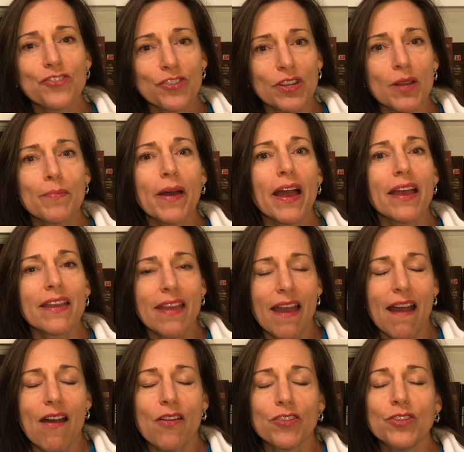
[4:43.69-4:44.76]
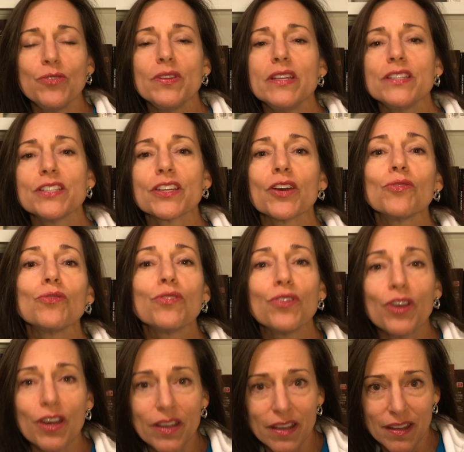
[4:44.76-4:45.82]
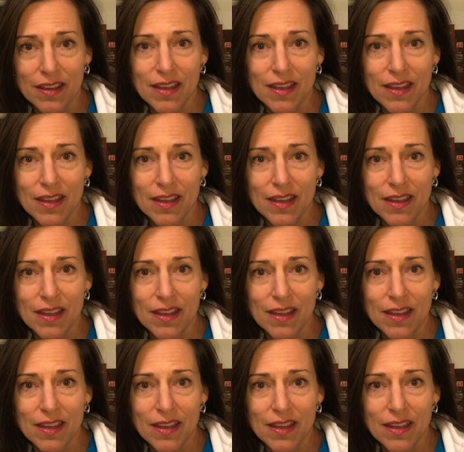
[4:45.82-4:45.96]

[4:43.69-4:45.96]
you're going to buy a cow, you need to go look